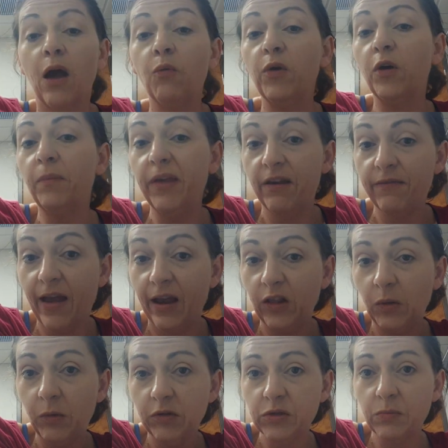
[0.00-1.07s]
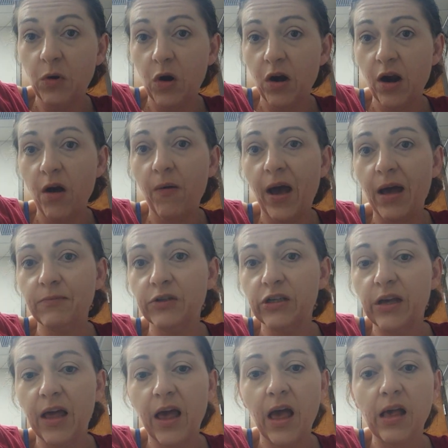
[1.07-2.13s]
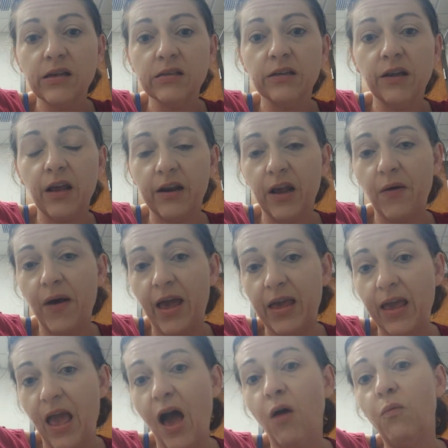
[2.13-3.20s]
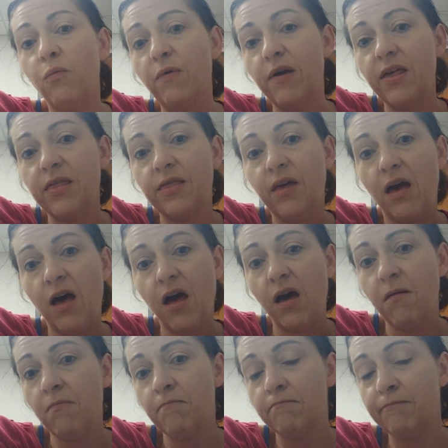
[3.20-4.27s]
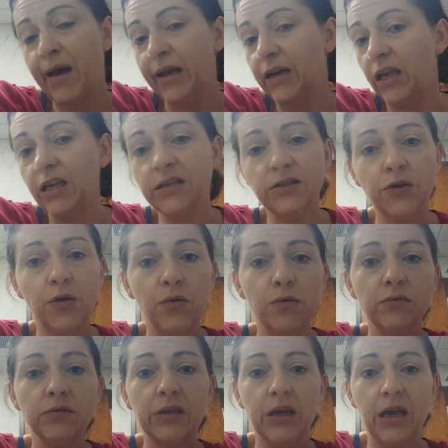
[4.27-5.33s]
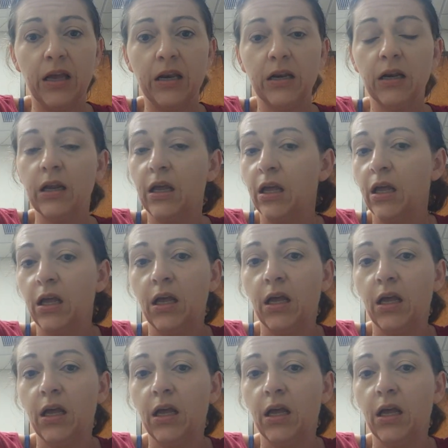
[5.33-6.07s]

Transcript: I will be available tomorrow. I'm just going to go hang out with my niece who's in